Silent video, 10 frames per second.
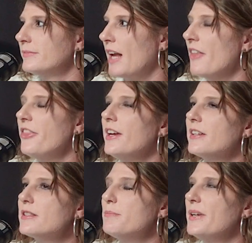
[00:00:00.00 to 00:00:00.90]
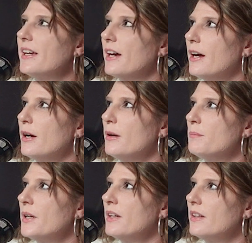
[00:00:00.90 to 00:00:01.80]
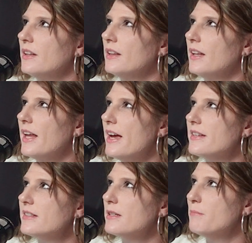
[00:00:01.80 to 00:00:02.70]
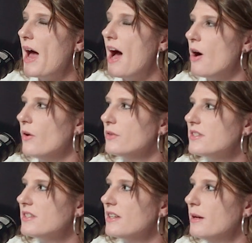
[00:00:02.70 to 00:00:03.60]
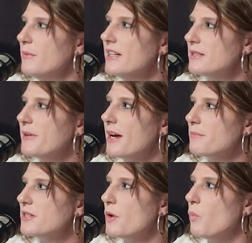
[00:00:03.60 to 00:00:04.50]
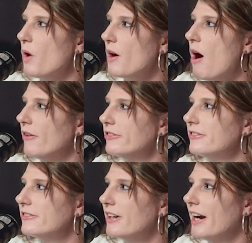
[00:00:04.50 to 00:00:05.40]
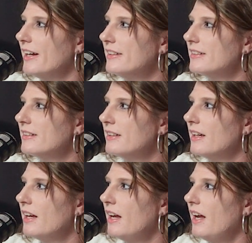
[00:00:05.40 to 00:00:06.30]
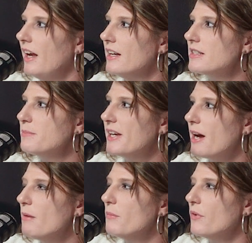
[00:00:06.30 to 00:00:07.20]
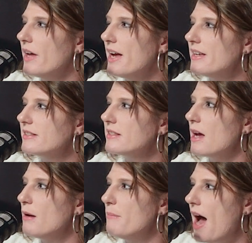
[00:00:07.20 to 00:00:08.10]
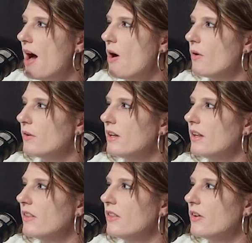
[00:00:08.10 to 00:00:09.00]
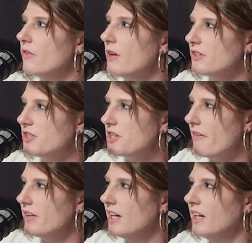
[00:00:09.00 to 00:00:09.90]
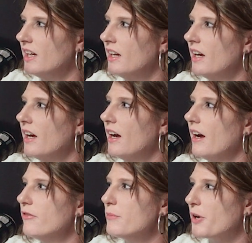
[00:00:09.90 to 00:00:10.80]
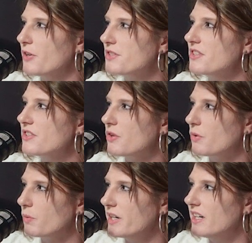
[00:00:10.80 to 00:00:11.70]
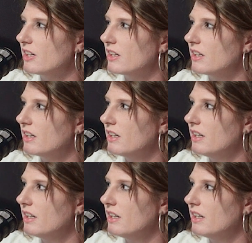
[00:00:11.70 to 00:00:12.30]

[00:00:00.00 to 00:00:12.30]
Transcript: I think it's become less about, it's become so one-off, right? And it's become less about the longevity of the person's career